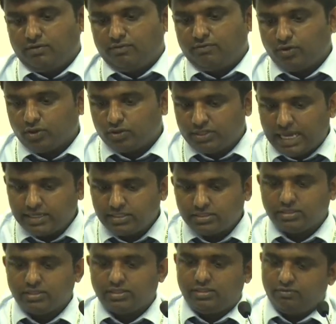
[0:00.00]
For that,
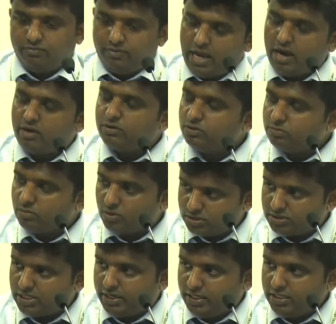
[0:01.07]
we have to do more
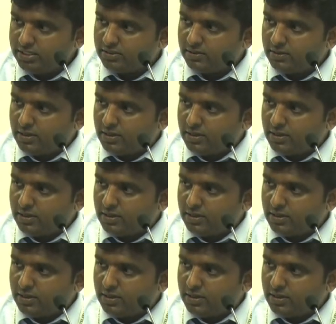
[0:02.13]
studies.